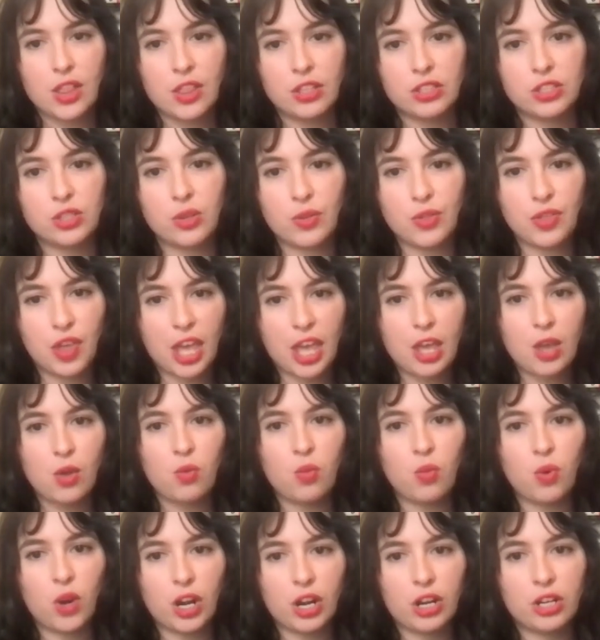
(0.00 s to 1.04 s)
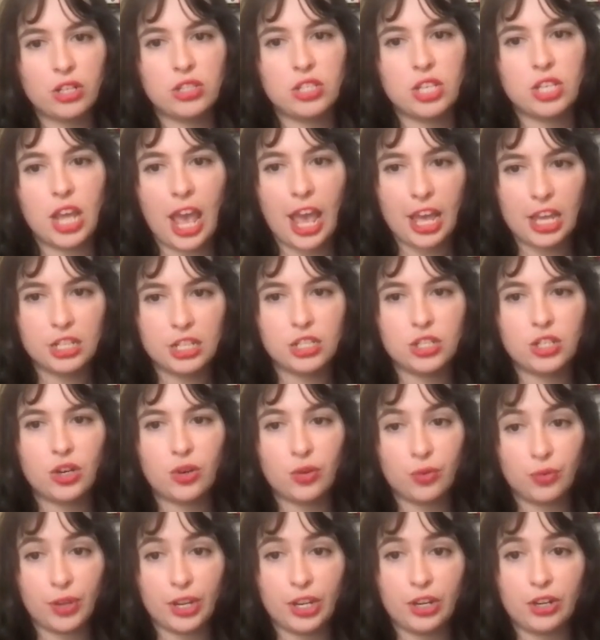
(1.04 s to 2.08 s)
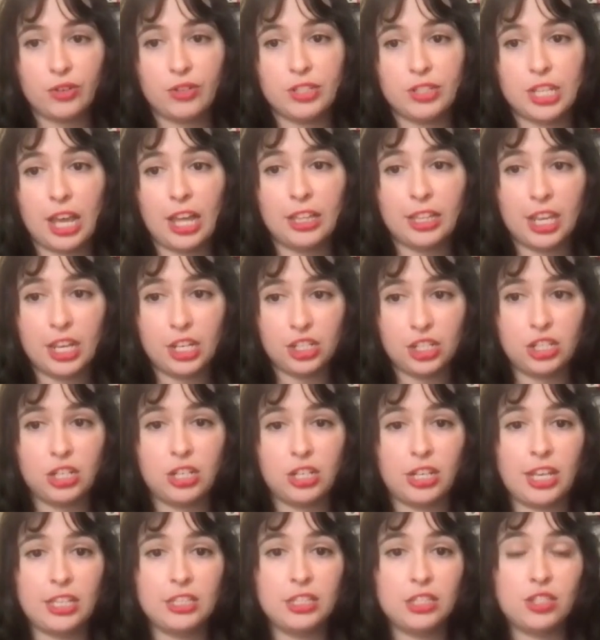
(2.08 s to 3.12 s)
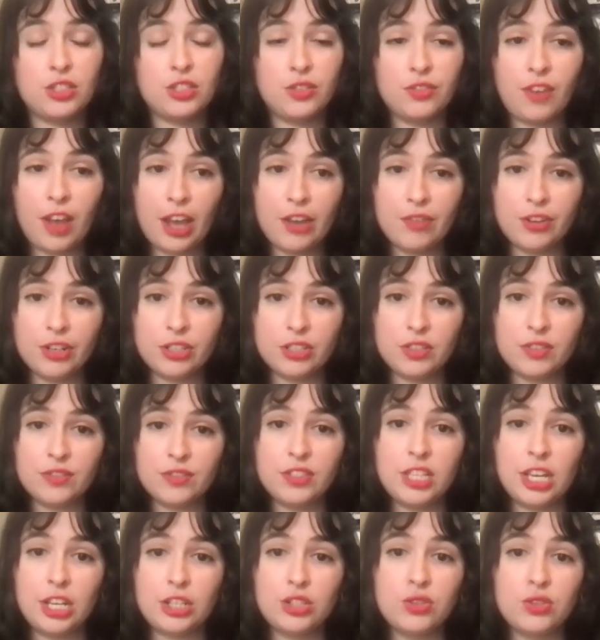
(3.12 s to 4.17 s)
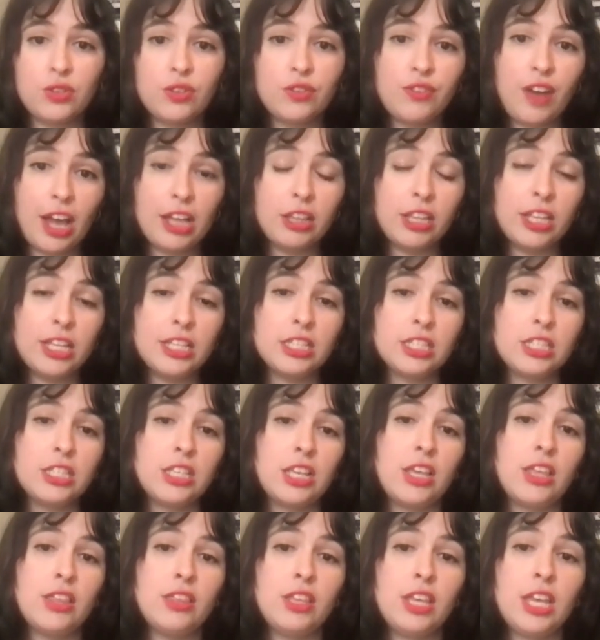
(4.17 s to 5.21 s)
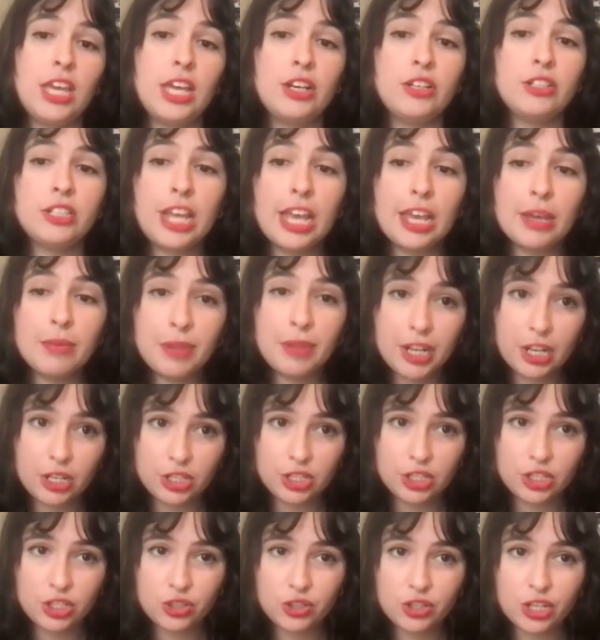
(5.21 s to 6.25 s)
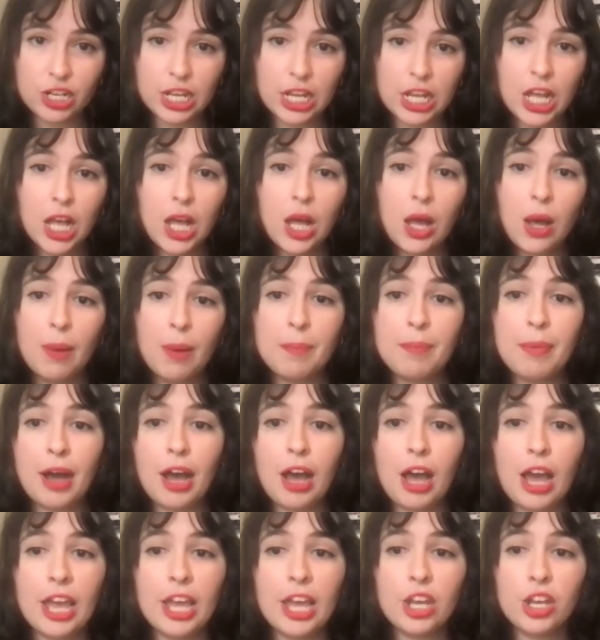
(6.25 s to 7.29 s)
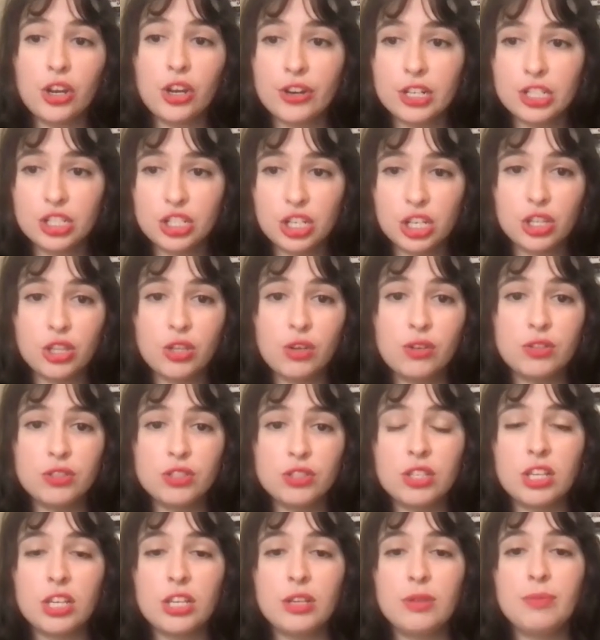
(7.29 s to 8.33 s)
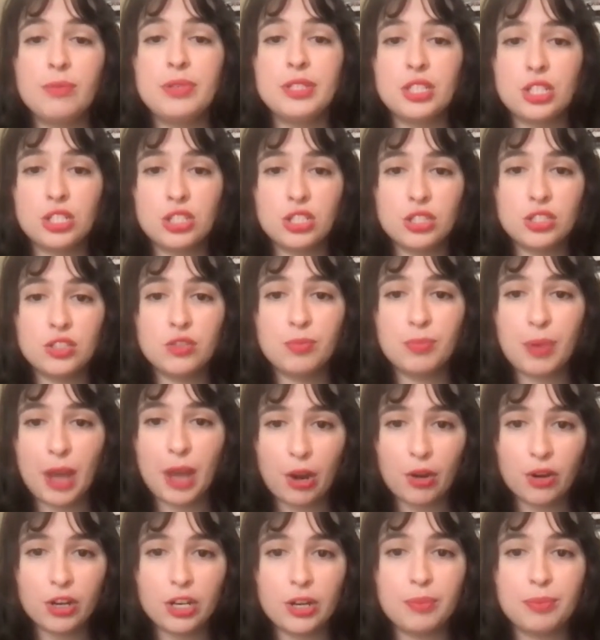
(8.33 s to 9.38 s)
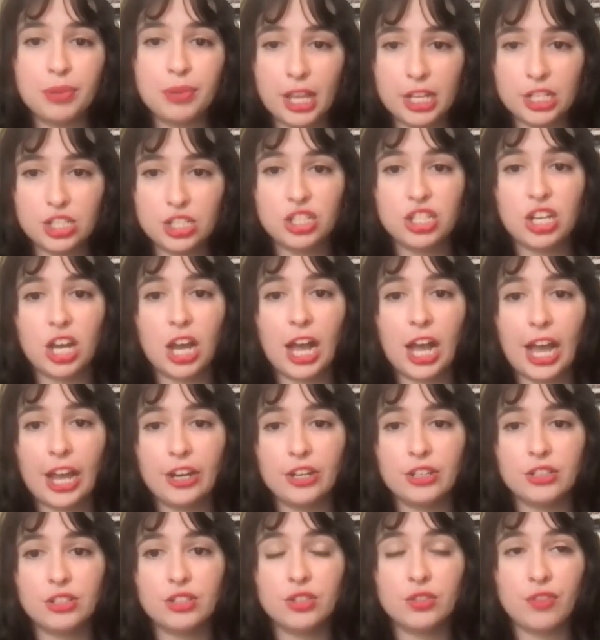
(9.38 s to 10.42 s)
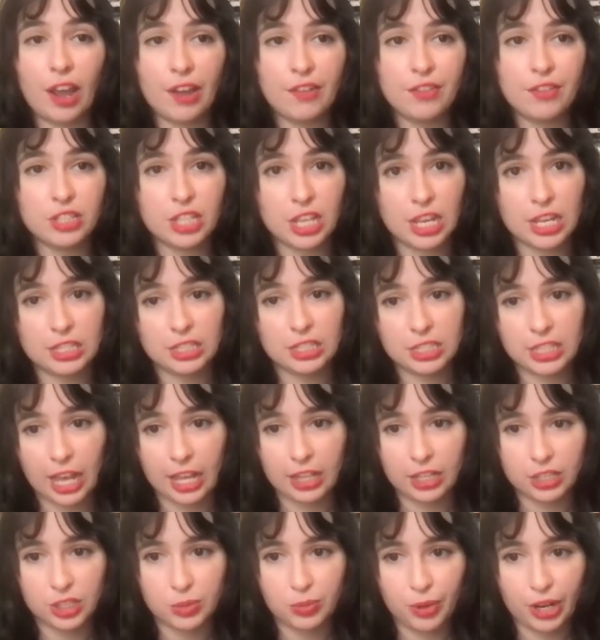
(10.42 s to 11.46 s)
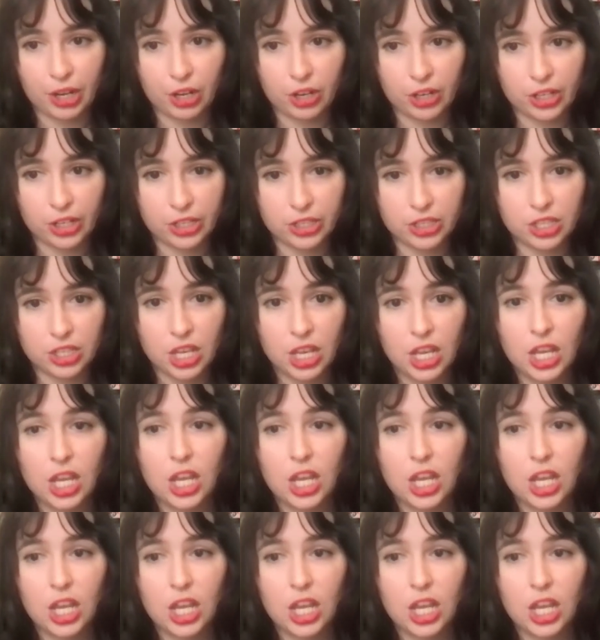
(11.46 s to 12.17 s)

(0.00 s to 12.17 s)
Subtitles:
So they work to end career retaliation against survivors of sexual violence in the entertainment industry by encouraging those in positions of power to pledge to hire survivors and silence breakers.